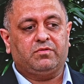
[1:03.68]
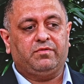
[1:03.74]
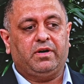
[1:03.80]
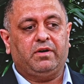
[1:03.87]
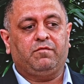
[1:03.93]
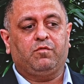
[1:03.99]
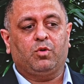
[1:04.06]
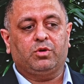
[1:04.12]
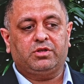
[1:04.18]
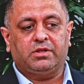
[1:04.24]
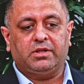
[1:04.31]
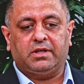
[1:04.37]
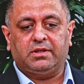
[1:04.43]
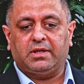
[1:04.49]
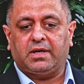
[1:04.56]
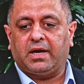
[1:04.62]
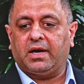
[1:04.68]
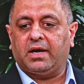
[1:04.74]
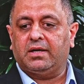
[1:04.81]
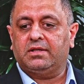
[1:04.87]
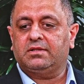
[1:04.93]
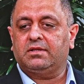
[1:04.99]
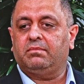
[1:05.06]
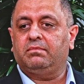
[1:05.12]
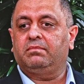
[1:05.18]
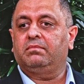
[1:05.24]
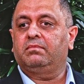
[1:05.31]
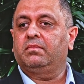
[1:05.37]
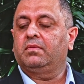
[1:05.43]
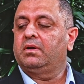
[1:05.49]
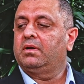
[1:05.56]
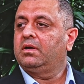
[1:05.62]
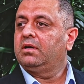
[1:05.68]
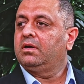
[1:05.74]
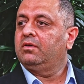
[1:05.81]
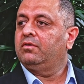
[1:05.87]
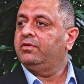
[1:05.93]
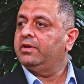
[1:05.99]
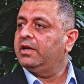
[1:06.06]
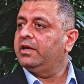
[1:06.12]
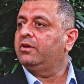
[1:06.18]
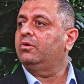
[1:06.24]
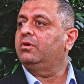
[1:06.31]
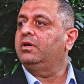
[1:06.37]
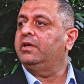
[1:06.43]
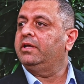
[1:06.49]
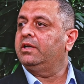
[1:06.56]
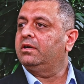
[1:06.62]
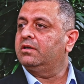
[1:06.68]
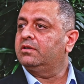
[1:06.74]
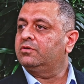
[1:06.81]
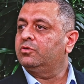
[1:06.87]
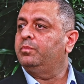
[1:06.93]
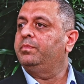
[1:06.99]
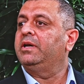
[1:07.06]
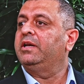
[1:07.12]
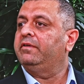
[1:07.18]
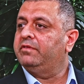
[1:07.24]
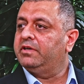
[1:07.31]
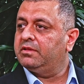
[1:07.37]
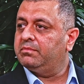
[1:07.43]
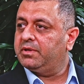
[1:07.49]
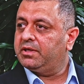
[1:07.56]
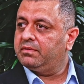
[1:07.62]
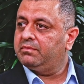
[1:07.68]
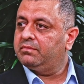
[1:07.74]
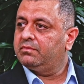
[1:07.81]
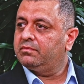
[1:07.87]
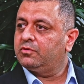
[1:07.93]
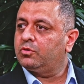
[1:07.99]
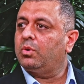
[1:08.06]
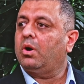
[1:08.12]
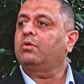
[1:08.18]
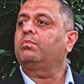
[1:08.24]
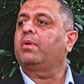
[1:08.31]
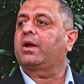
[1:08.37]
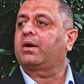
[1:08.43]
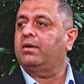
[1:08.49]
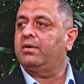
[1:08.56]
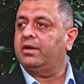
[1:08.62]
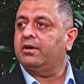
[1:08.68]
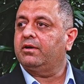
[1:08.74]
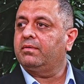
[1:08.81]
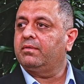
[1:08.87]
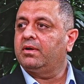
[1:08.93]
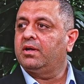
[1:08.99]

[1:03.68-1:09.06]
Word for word: very fortunate that I had some really good leaders who believed in me throughout my career.